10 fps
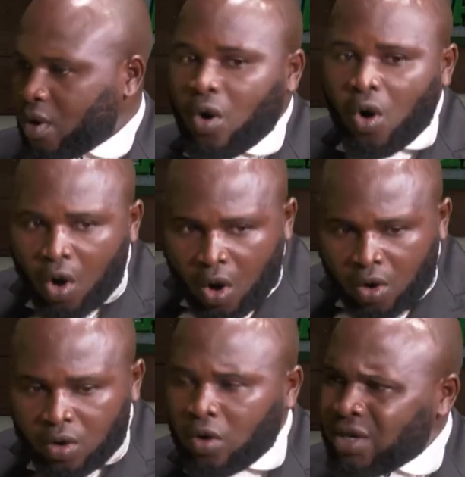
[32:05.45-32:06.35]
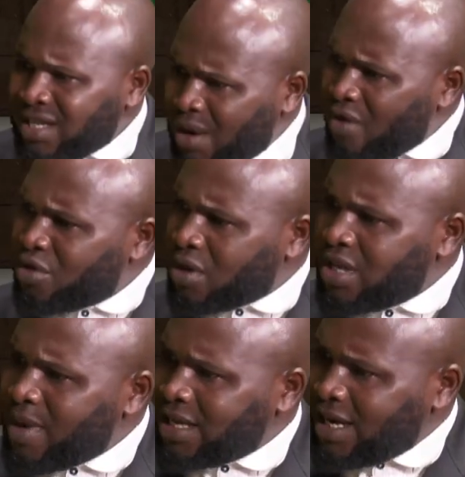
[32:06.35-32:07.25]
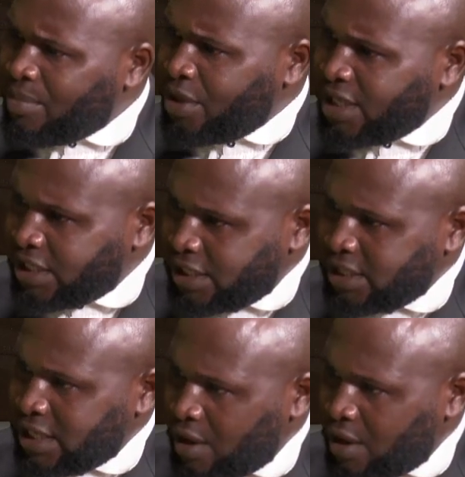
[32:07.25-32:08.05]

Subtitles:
Or, okay, now we're talking about an apprentice now.